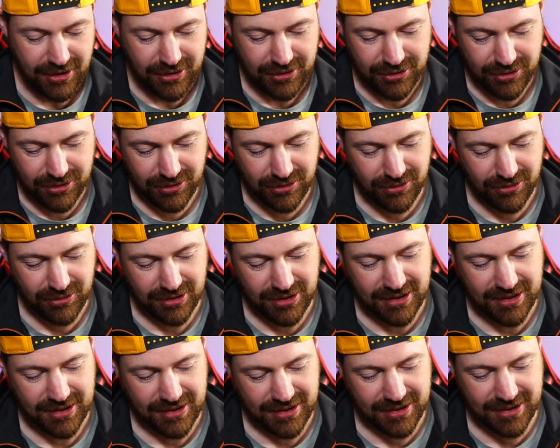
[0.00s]
to
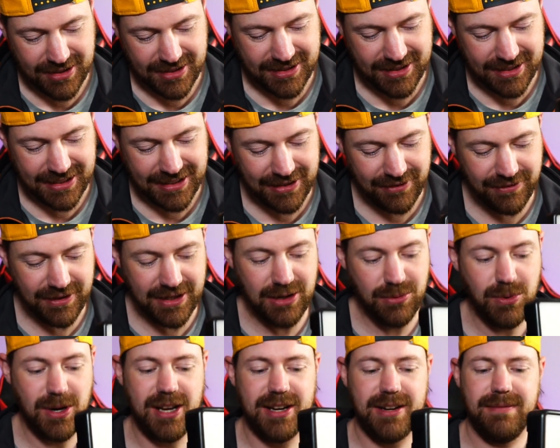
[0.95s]
the
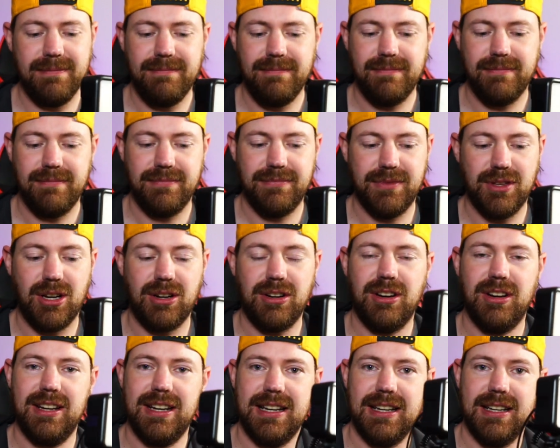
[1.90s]
ZV1, not
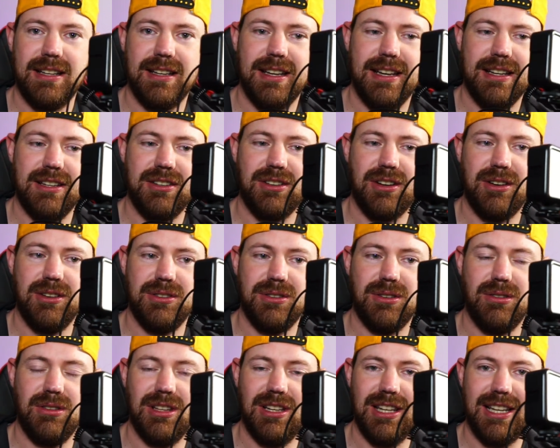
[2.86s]
only it shows
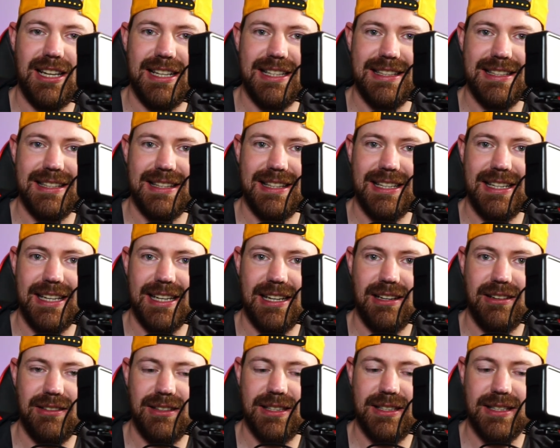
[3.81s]
all the lights
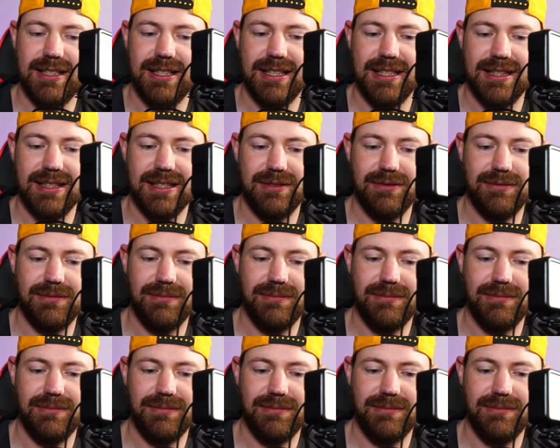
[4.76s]
there, it's